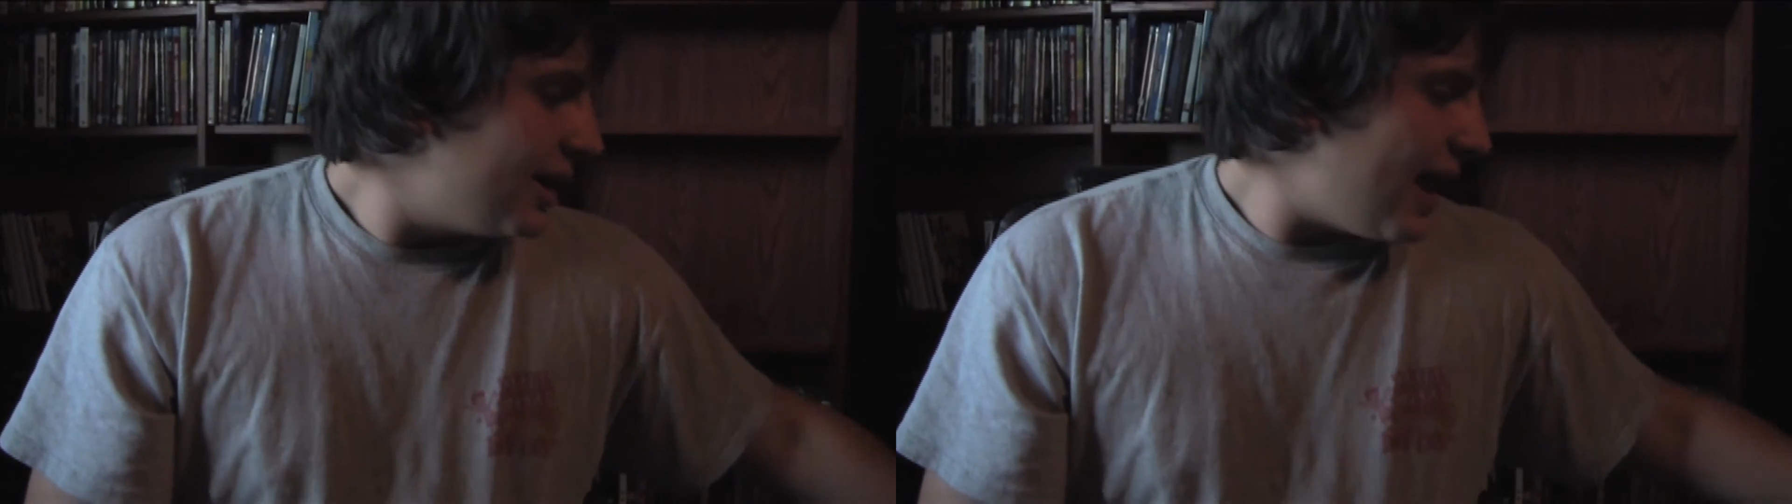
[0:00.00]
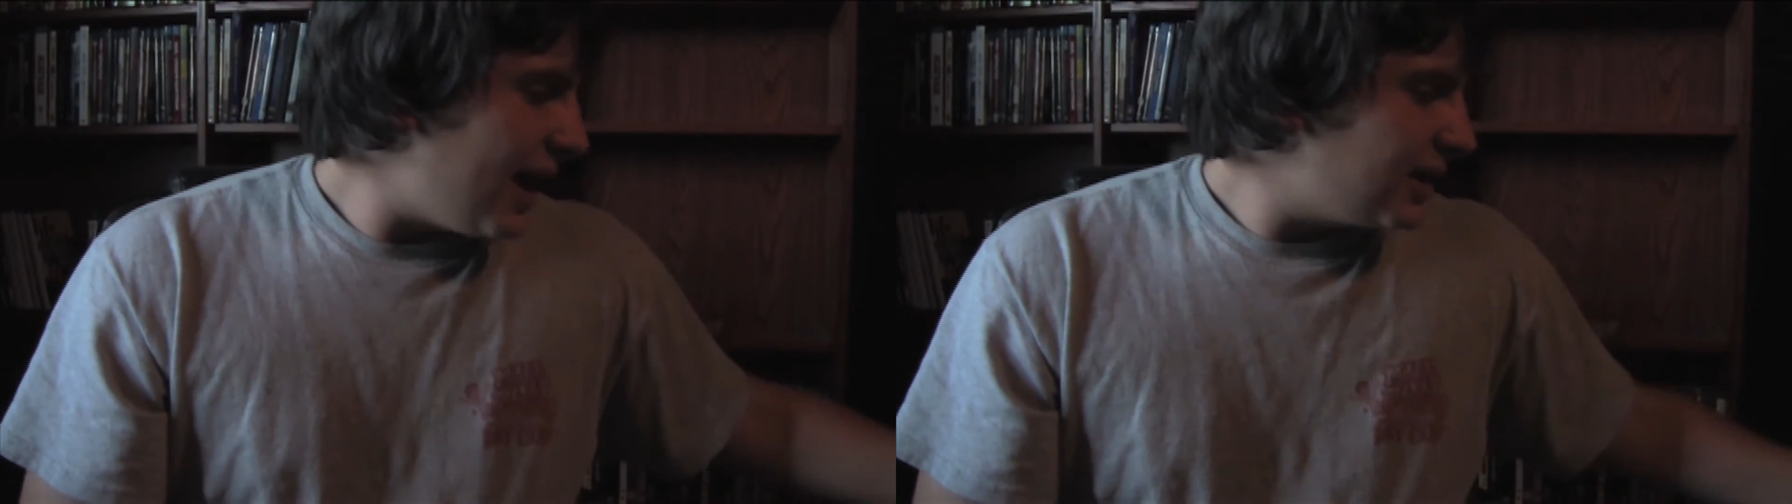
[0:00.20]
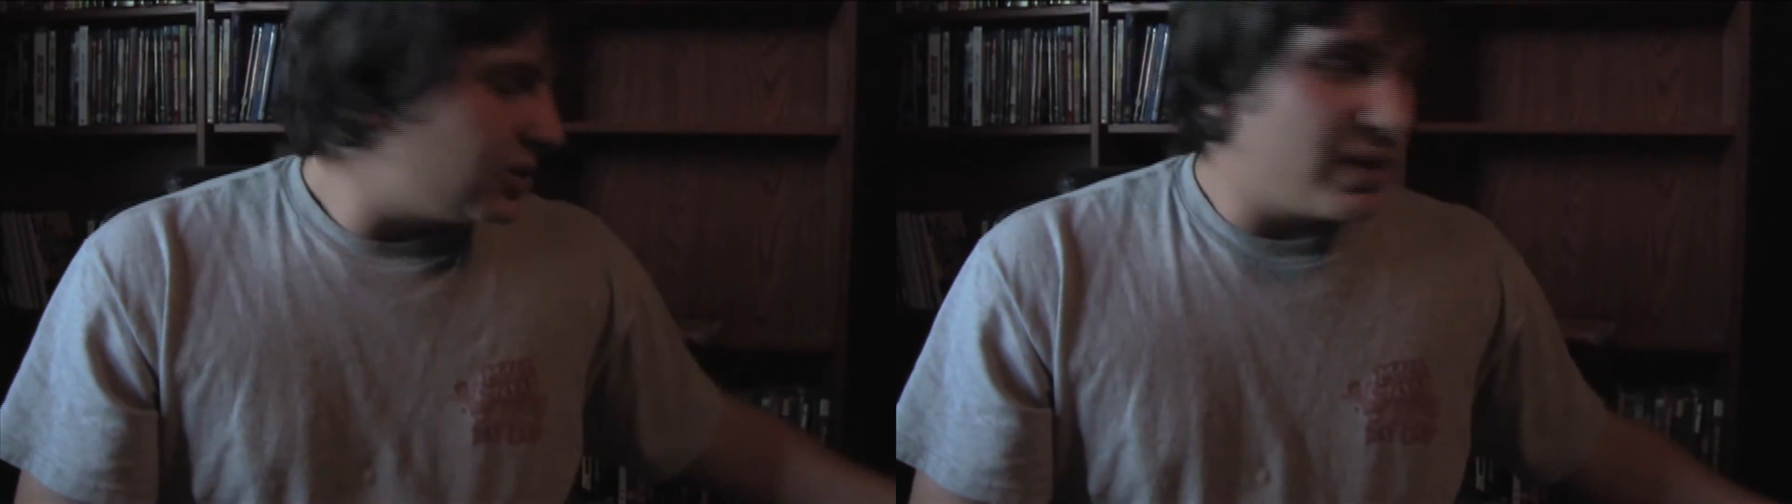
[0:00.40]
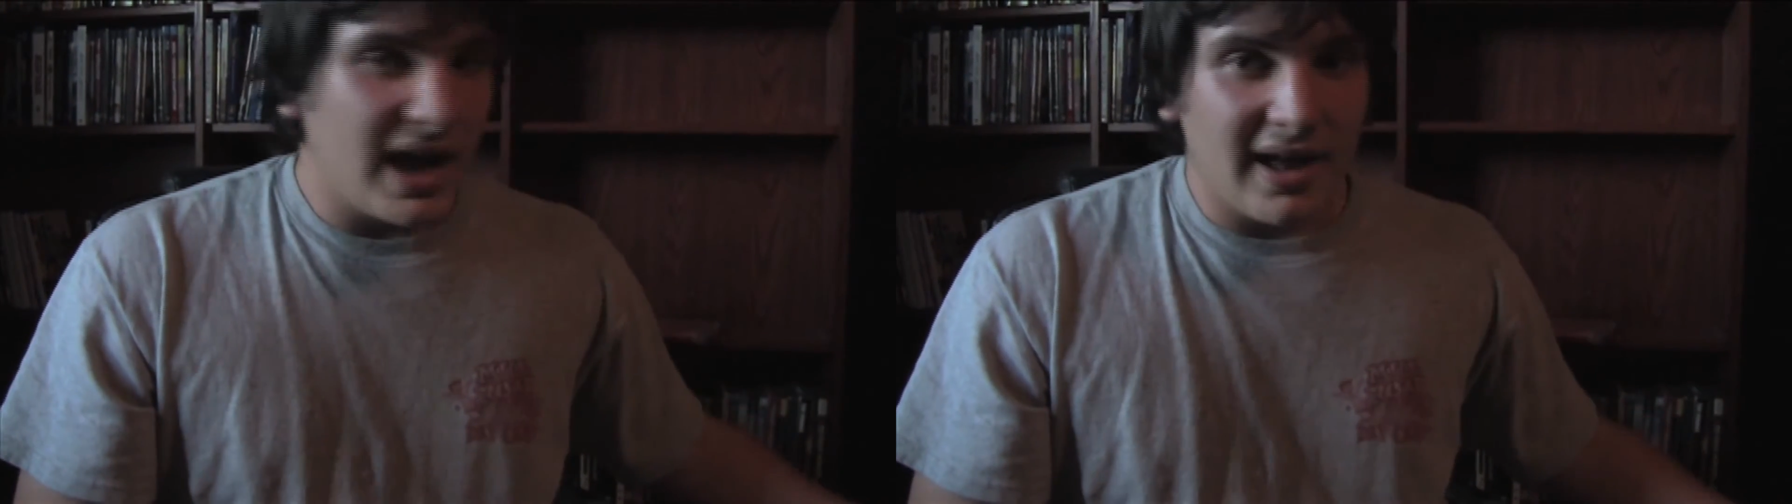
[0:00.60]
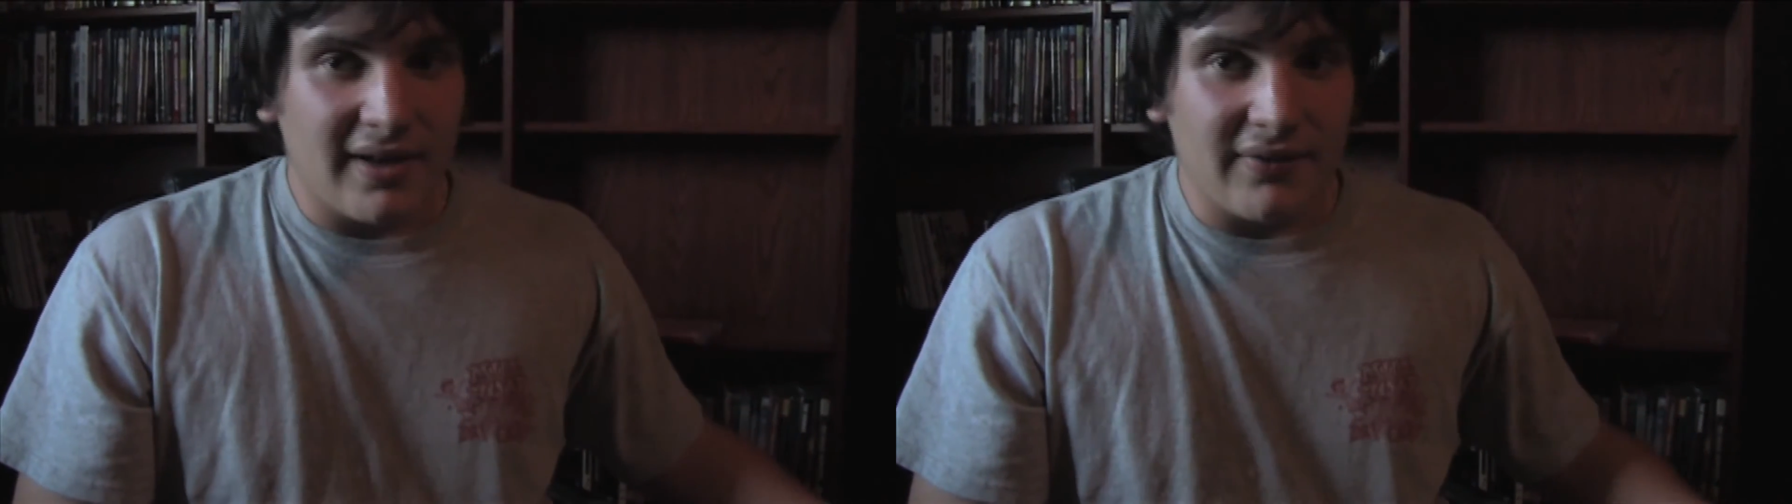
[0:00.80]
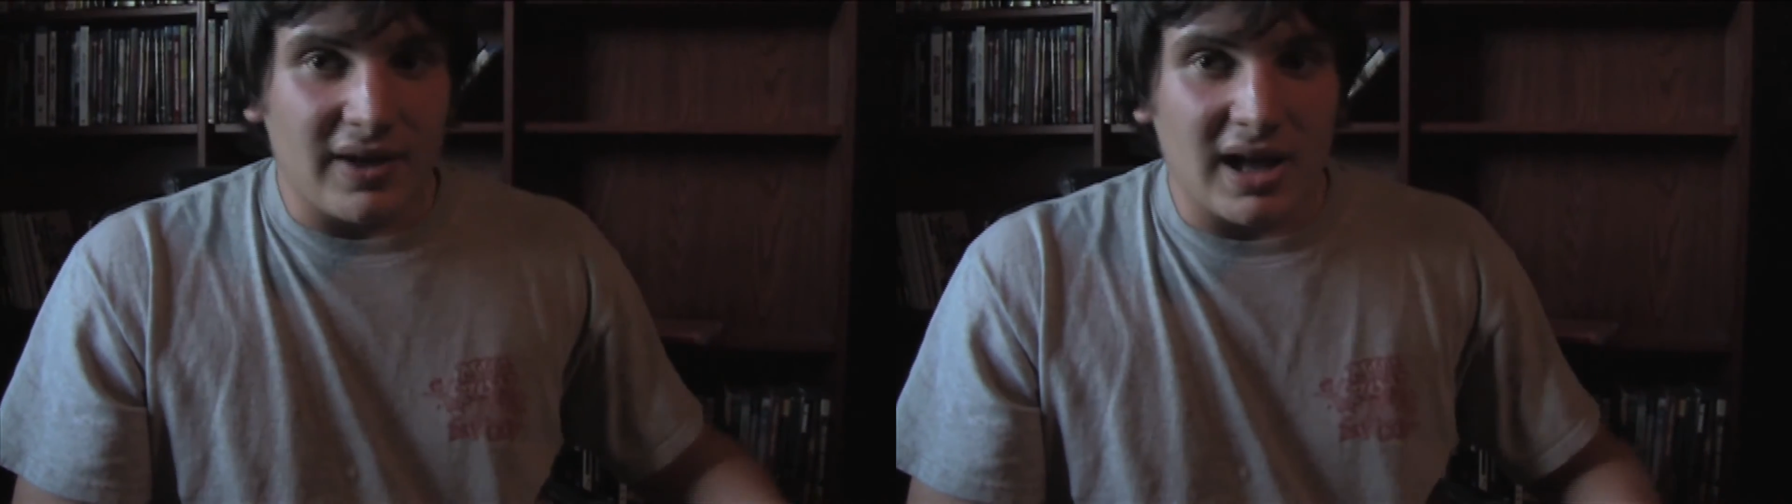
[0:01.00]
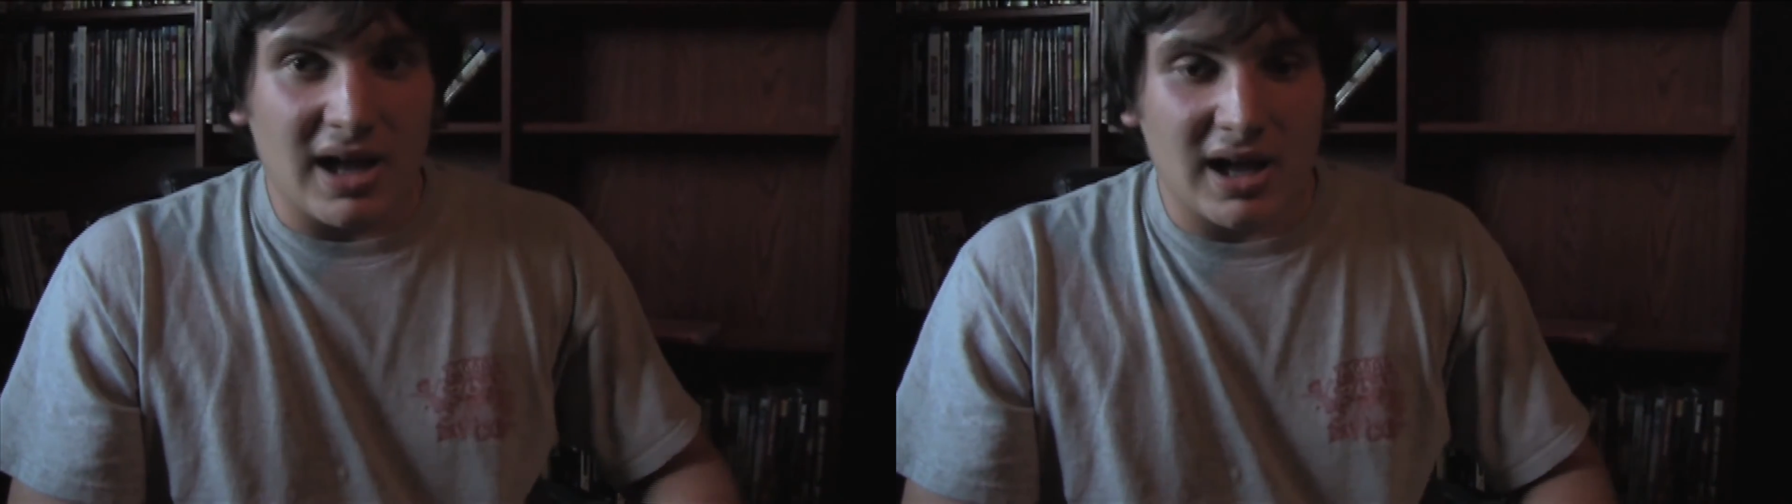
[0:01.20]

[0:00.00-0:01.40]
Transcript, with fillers: Next we have